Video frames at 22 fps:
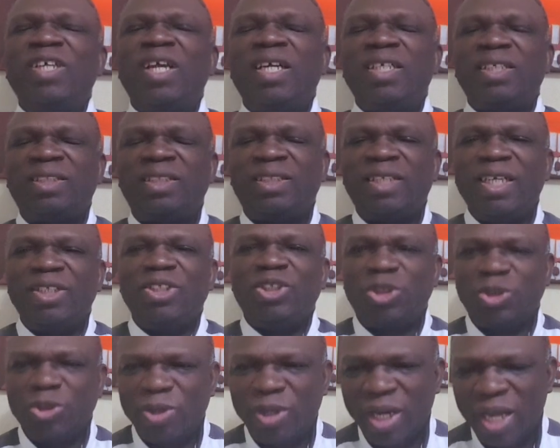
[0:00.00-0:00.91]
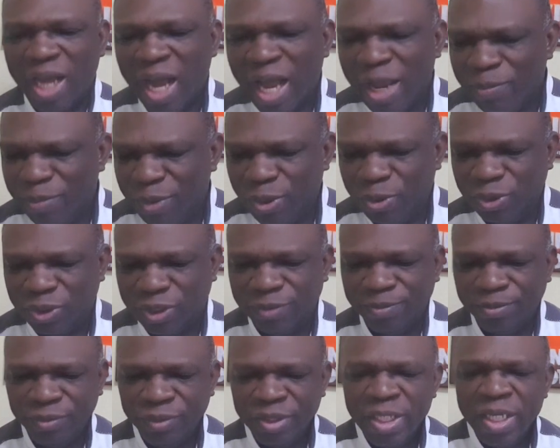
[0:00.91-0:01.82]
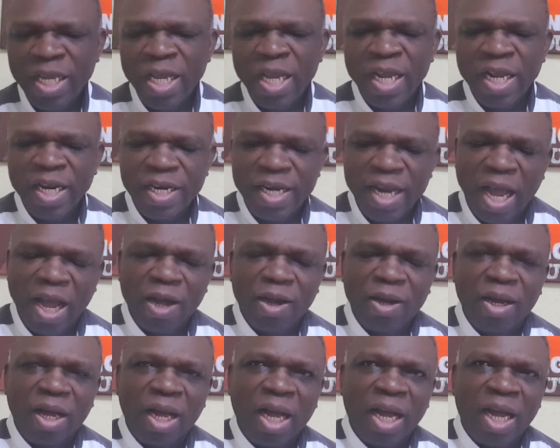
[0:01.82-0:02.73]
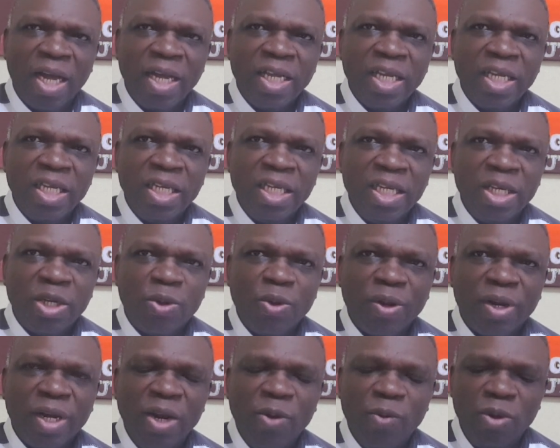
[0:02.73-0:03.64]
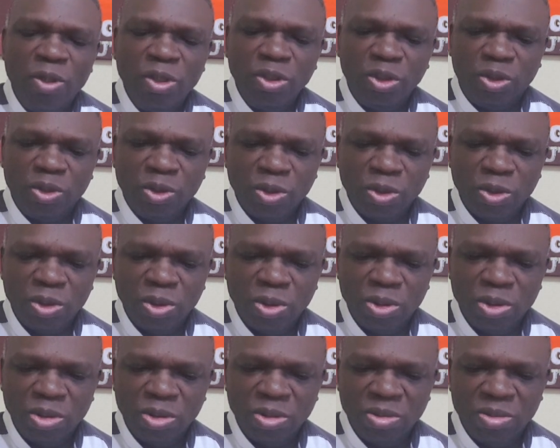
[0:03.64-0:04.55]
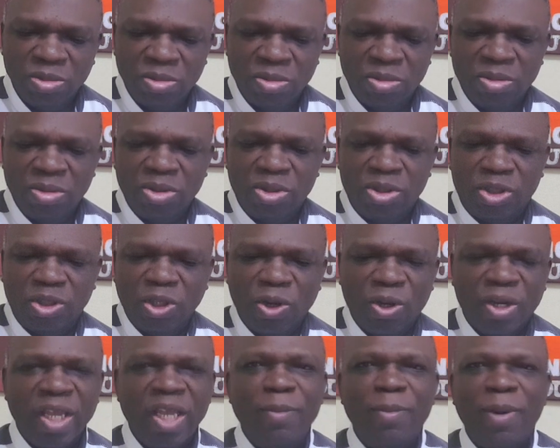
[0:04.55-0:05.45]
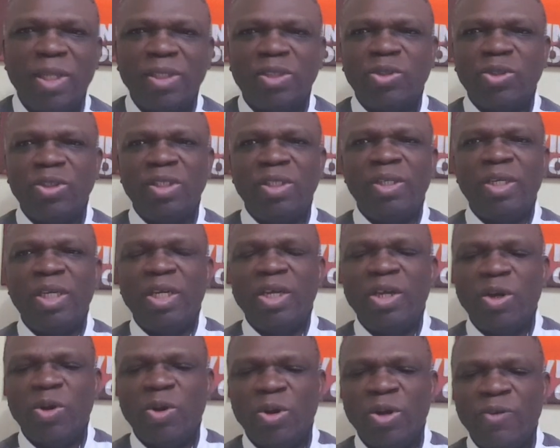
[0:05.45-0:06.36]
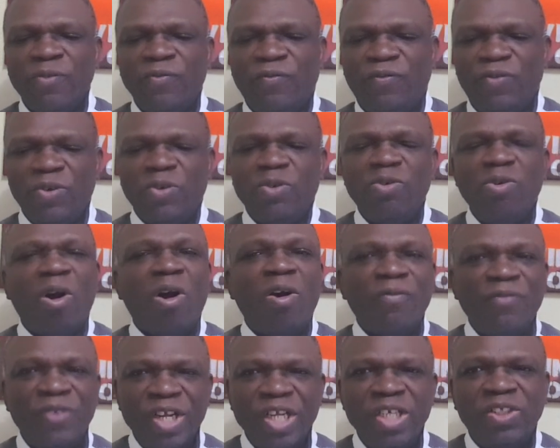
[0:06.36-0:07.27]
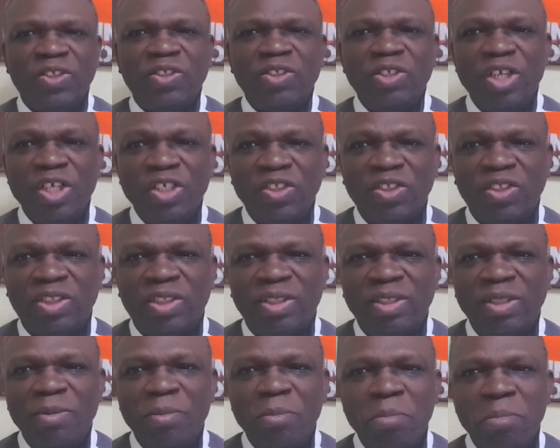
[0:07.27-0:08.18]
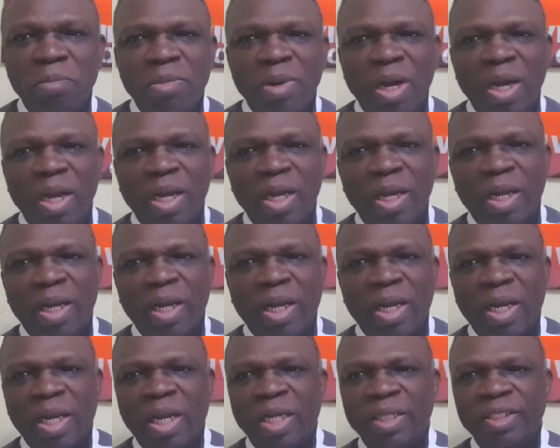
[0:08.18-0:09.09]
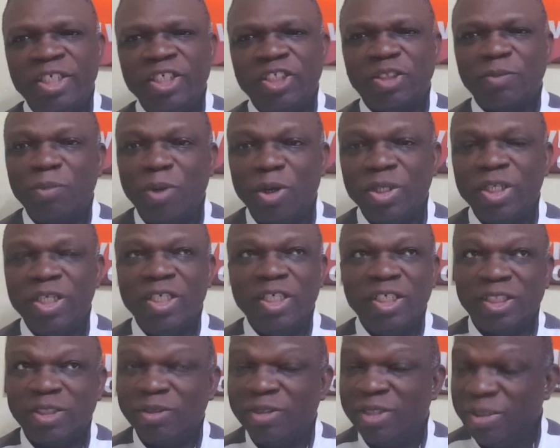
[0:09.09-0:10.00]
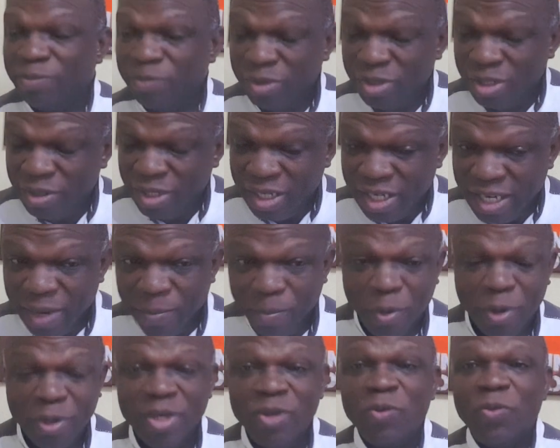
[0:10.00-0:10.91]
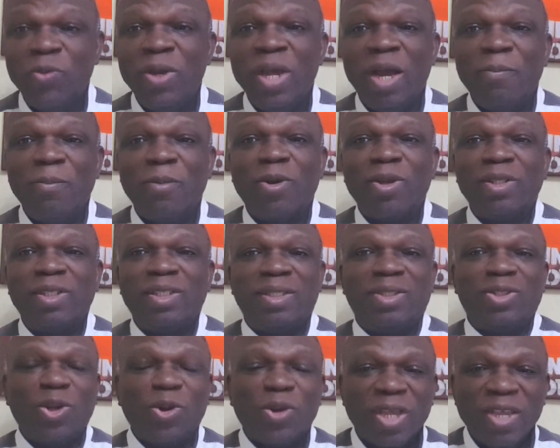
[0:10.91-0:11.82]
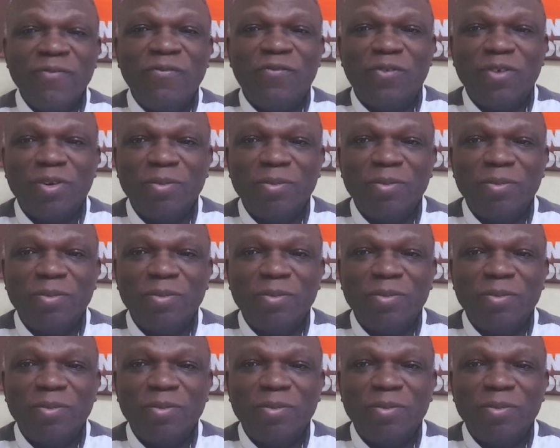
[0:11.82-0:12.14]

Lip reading: sexual abuse. Now, I quickly want to talk about few of these this morning. Is the morning we are talking